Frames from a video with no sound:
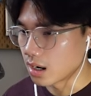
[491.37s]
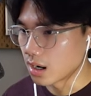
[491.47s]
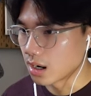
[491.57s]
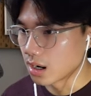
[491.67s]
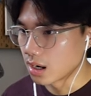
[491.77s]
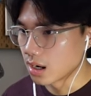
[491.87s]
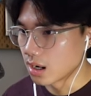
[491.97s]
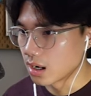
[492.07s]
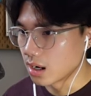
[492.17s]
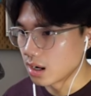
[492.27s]

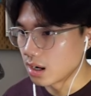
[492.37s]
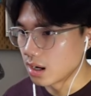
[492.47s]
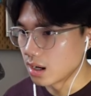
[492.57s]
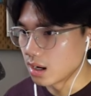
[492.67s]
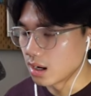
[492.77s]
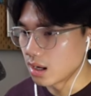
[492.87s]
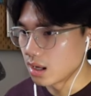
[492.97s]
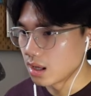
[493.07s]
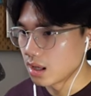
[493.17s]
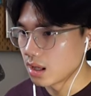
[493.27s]

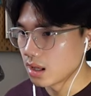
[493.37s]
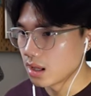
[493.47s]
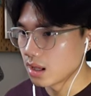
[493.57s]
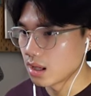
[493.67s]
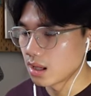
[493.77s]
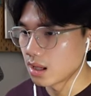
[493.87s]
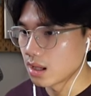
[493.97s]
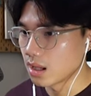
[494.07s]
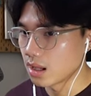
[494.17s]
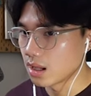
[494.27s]

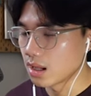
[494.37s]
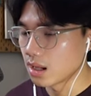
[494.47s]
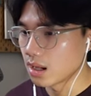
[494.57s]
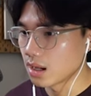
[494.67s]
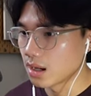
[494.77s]
Nobody speaks.